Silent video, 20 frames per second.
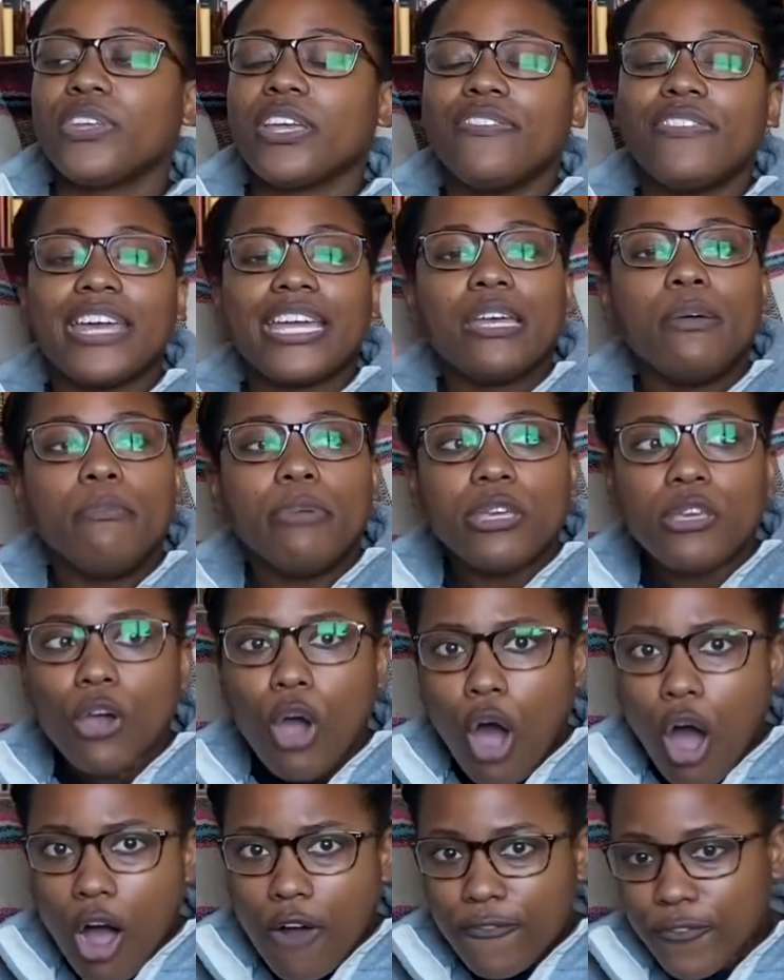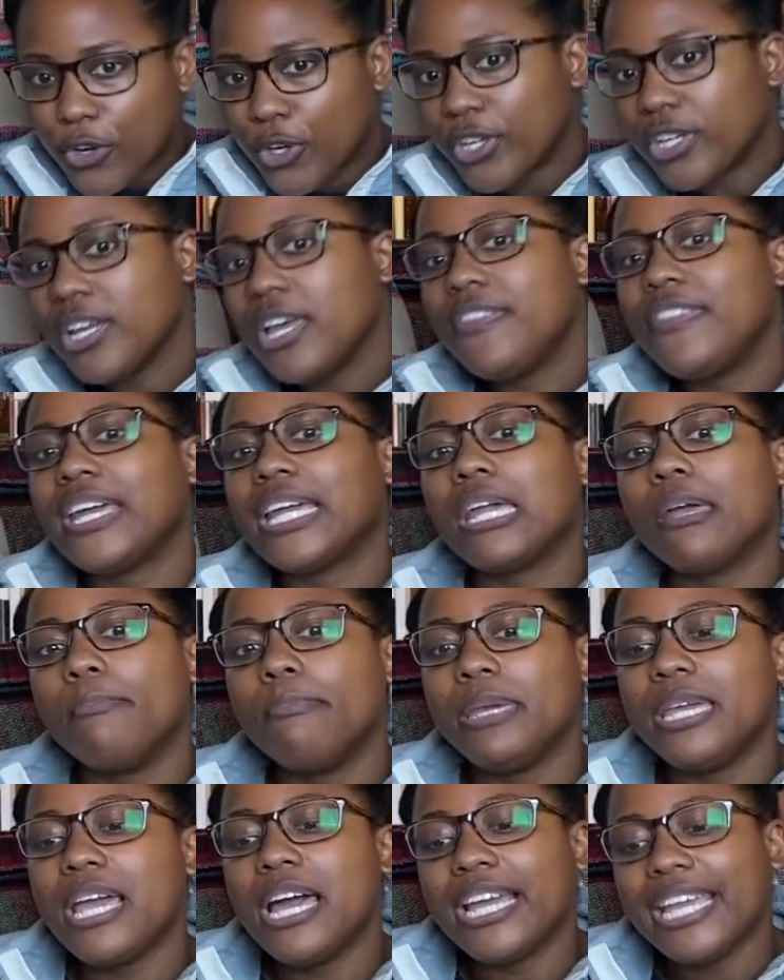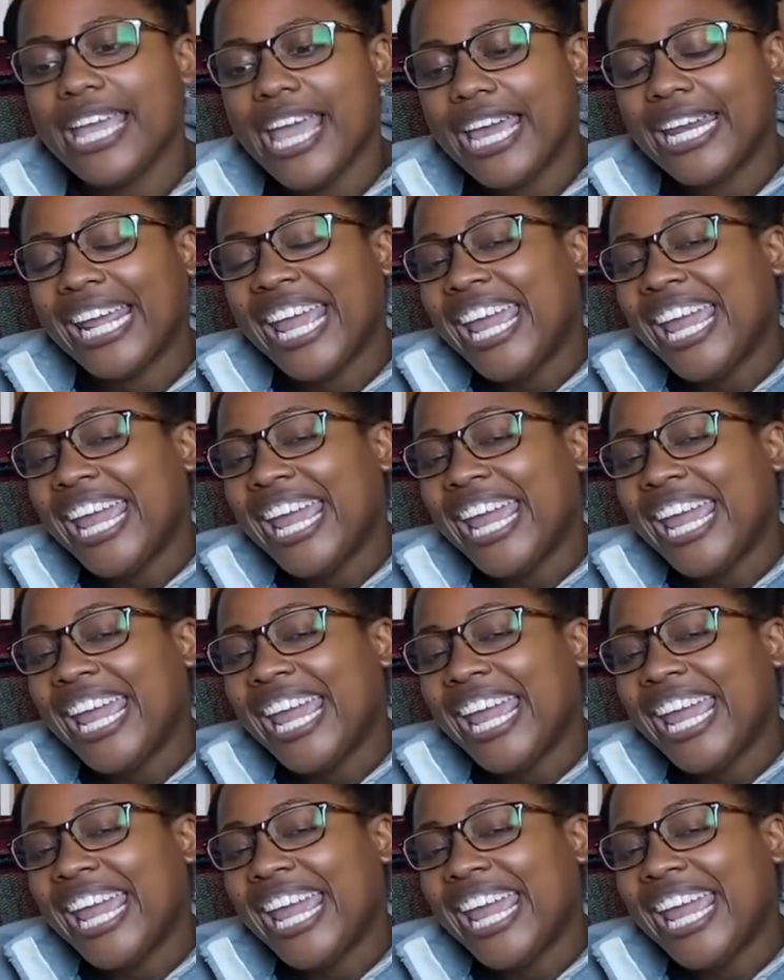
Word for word: that can be offered, that can be, again,